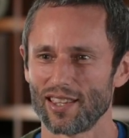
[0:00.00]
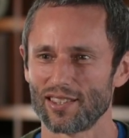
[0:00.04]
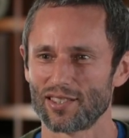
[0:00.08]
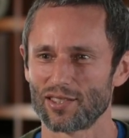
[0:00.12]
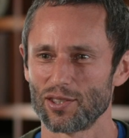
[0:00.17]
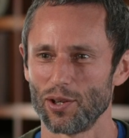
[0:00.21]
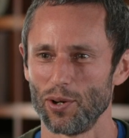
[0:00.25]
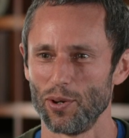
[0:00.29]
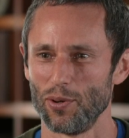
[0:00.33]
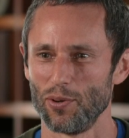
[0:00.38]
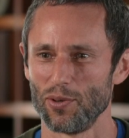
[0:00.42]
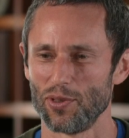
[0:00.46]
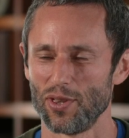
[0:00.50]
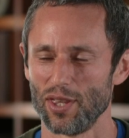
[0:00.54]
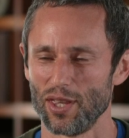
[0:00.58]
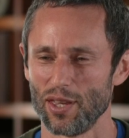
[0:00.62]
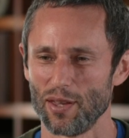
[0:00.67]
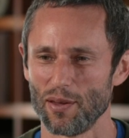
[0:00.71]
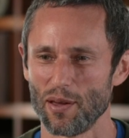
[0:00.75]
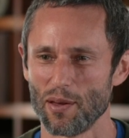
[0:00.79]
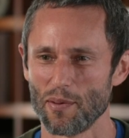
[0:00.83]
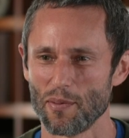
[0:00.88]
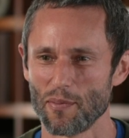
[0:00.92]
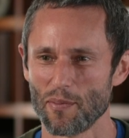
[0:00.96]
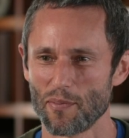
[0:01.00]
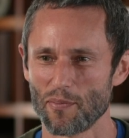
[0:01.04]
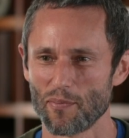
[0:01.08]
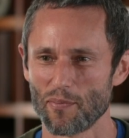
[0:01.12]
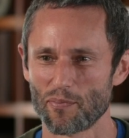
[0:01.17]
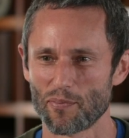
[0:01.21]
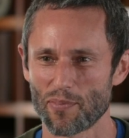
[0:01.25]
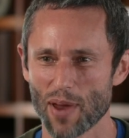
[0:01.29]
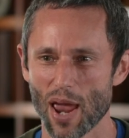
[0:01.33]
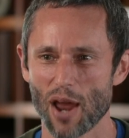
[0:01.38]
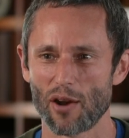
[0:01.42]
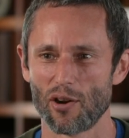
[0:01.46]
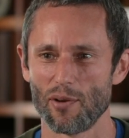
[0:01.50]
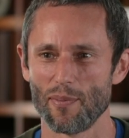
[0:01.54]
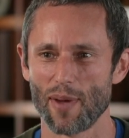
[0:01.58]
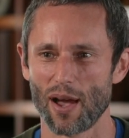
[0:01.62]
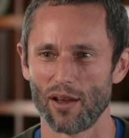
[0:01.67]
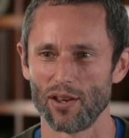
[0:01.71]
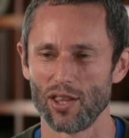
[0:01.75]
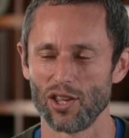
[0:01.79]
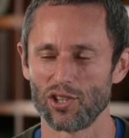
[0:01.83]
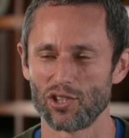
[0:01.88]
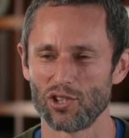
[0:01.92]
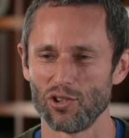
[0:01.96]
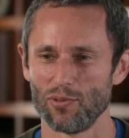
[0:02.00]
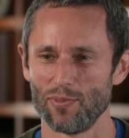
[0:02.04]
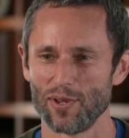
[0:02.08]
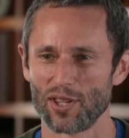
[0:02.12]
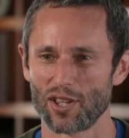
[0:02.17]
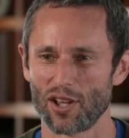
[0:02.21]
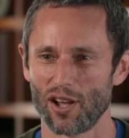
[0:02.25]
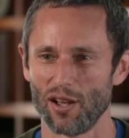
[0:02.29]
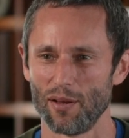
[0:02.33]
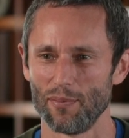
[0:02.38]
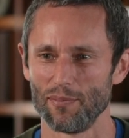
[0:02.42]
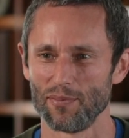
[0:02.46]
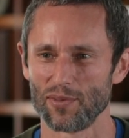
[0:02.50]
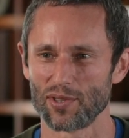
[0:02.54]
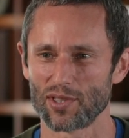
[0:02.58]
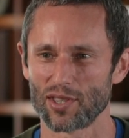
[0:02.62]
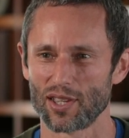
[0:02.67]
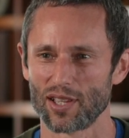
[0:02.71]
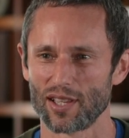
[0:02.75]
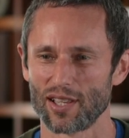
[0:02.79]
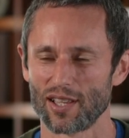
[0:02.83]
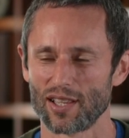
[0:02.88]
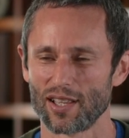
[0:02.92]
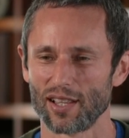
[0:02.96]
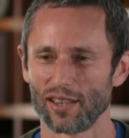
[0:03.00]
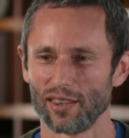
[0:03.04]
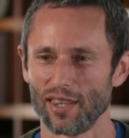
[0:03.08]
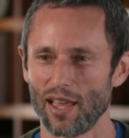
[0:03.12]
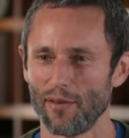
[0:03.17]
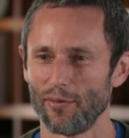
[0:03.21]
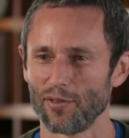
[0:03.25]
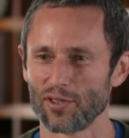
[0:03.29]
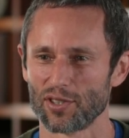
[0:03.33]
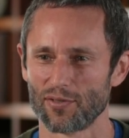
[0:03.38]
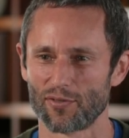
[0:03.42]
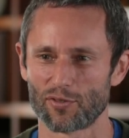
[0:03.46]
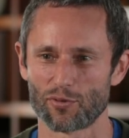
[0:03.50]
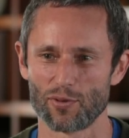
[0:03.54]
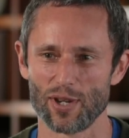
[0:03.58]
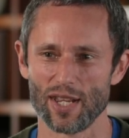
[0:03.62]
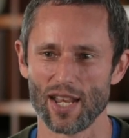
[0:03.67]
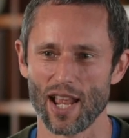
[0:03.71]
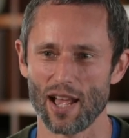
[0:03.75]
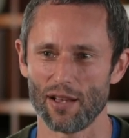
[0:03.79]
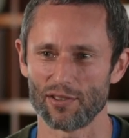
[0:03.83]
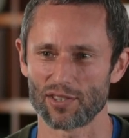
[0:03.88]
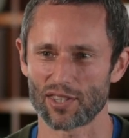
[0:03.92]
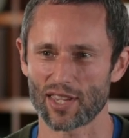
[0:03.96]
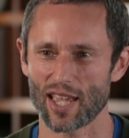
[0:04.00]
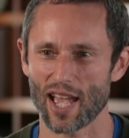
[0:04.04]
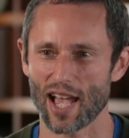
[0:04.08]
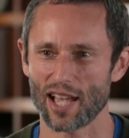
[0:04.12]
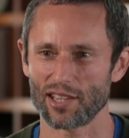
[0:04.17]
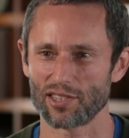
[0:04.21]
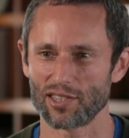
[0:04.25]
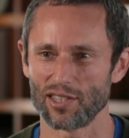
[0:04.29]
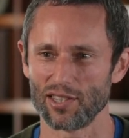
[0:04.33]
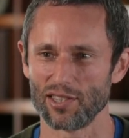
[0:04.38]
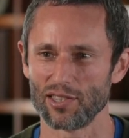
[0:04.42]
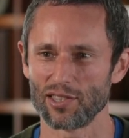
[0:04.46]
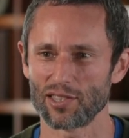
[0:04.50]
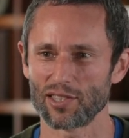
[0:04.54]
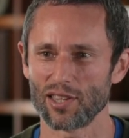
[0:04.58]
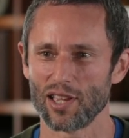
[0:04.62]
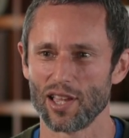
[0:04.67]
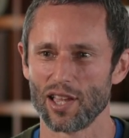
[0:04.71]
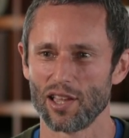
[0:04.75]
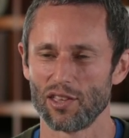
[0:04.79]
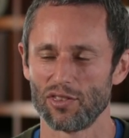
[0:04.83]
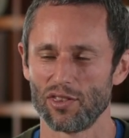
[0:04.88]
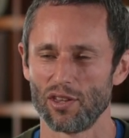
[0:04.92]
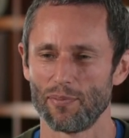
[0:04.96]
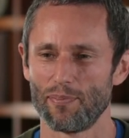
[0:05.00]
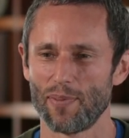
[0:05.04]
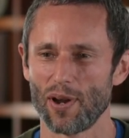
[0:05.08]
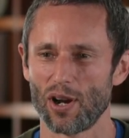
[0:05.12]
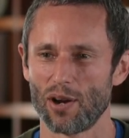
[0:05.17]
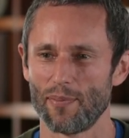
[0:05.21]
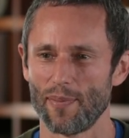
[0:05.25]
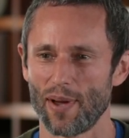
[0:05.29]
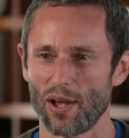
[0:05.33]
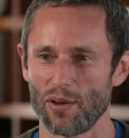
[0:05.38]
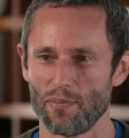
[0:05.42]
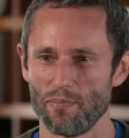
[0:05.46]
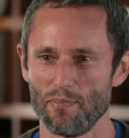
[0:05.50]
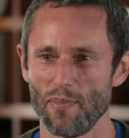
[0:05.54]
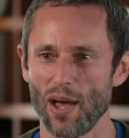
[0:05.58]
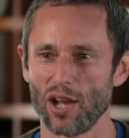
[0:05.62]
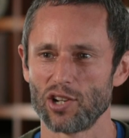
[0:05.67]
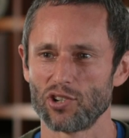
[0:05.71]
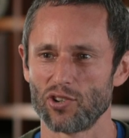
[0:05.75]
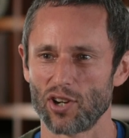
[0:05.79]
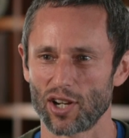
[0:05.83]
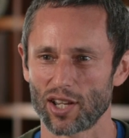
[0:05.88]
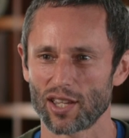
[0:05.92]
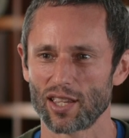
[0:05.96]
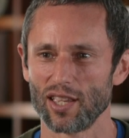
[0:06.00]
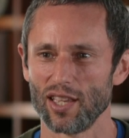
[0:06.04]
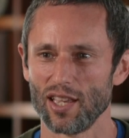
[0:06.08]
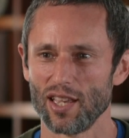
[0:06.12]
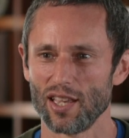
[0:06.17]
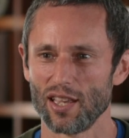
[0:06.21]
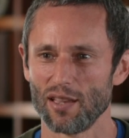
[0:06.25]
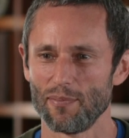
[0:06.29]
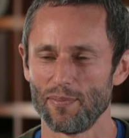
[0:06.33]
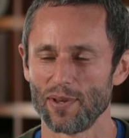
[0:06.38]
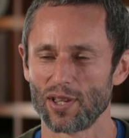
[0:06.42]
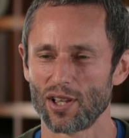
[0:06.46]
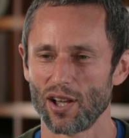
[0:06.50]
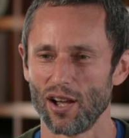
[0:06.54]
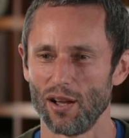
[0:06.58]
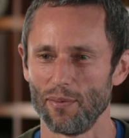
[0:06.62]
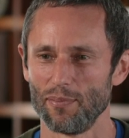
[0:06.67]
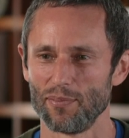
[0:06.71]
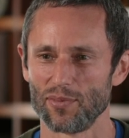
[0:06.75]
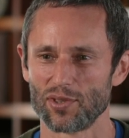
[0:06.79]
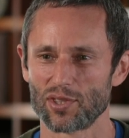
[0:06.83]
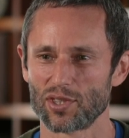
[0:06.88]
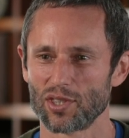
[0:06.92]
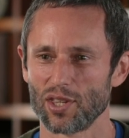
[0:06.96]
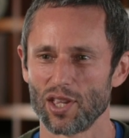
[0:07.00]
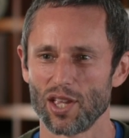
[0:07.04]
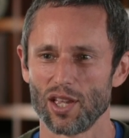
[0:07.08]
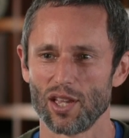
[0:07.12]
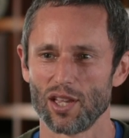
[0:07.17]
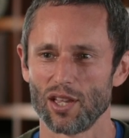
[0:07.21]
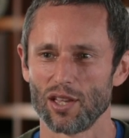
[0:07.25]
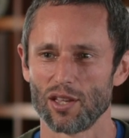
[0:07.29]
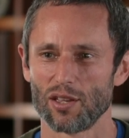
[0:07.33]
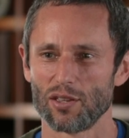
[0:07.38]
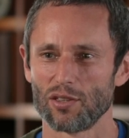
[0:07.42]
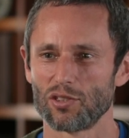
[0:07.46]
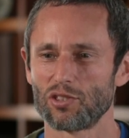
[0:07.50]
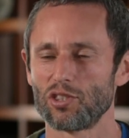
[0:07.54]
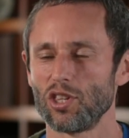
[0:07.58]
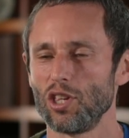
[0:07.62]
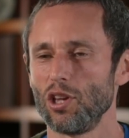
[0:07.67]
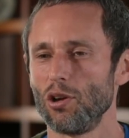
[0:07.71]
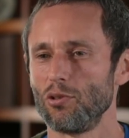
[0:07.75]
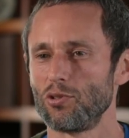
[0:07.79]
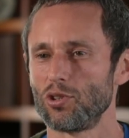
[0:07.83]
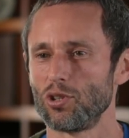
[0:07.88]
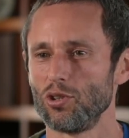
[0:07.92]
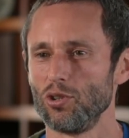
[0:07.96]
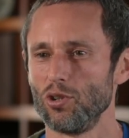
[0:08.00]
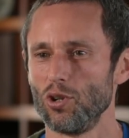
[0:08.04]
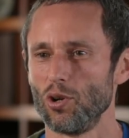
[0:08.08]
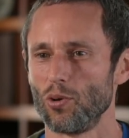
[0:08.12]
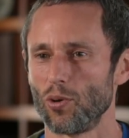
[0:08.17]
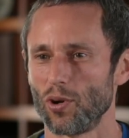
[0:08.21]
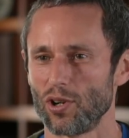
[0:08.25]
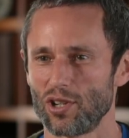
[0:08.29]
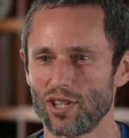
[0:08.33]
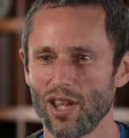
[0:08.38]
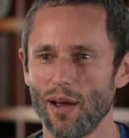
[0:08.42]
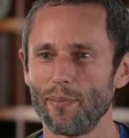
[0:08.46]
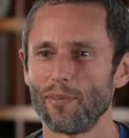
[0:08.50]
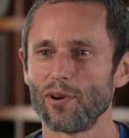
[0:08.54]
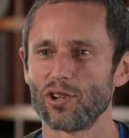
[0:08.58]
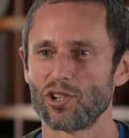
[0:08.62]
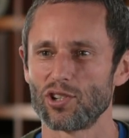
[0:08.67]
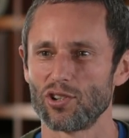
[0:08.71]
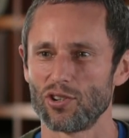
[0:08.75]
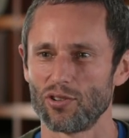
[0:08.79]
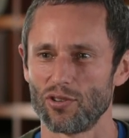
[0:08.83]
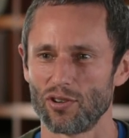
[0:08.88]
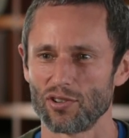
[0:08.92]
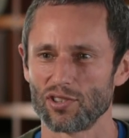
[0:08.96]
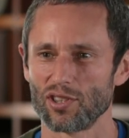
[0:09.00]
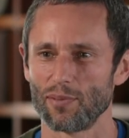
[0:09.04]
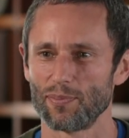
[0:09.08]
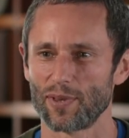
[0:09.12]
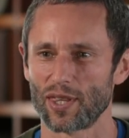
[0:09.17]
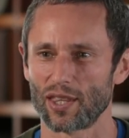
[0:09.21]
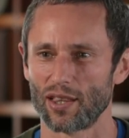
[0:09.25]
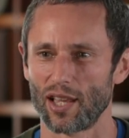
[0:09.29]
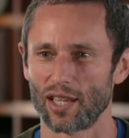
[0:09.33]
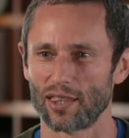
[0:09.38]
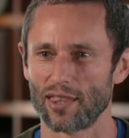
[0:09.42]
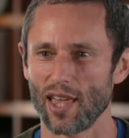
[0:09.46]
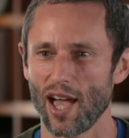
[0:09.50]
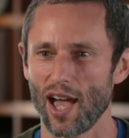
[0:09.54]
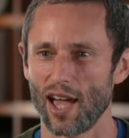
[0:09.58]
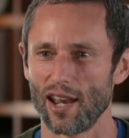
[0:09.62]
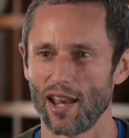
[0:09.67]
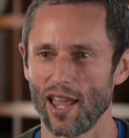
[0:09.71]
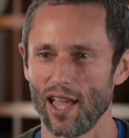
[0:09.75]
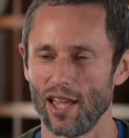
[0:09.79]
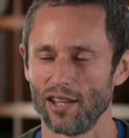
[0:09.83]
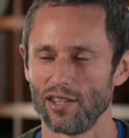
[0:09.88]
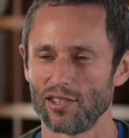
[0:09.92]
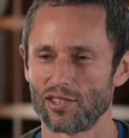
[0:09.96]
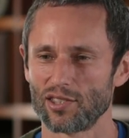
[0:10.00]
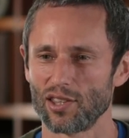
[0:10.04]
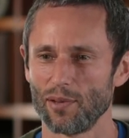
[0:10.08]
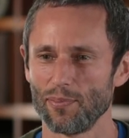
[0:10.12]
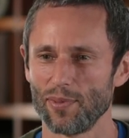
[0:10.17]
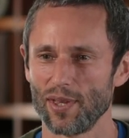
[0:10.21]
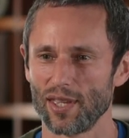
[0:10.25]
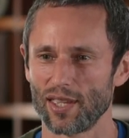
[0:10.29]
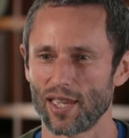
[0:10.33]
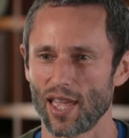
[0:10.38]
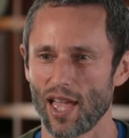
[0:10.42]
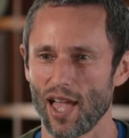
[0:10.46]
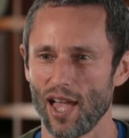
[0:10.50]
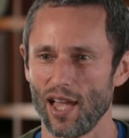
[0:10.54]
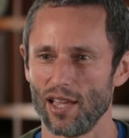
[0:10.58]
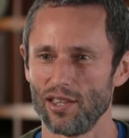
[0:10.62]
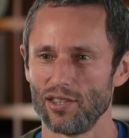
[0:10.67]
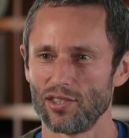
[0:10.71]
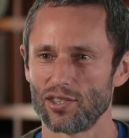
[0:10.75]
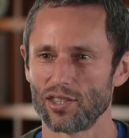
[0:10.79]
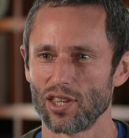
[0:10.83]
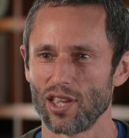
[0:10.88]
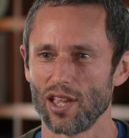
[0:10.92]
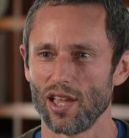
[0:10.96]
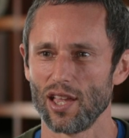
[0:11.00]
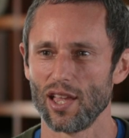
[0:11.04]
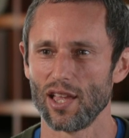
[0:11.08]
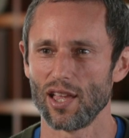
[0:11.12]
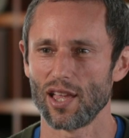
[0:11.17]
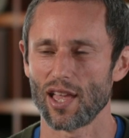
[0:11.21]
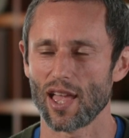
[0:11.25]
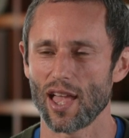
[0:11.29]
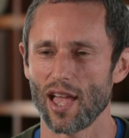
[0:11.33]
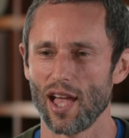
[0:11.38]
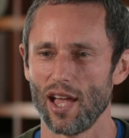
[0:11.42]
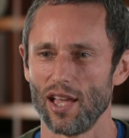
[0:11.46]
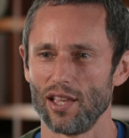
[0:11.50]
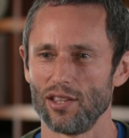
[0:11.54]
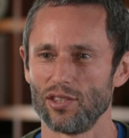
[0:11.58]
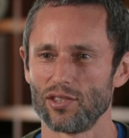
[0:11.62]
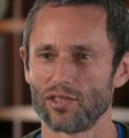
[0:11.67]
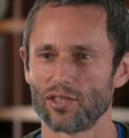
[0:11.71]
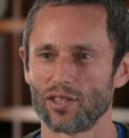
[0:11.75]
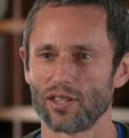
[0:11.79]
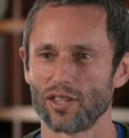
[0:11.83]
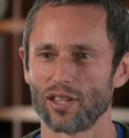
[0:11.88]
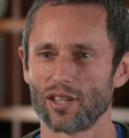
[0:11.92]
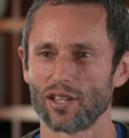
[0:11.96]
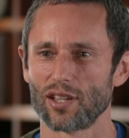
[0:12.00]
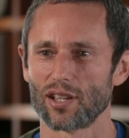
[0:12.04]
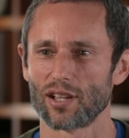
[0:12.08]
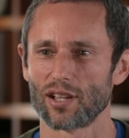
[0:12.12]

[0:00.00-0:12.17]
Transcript: So the paramount issue becomes levels of greenhouse gases. The paramount metric becomes C O two or temperature or something like that. And something as, as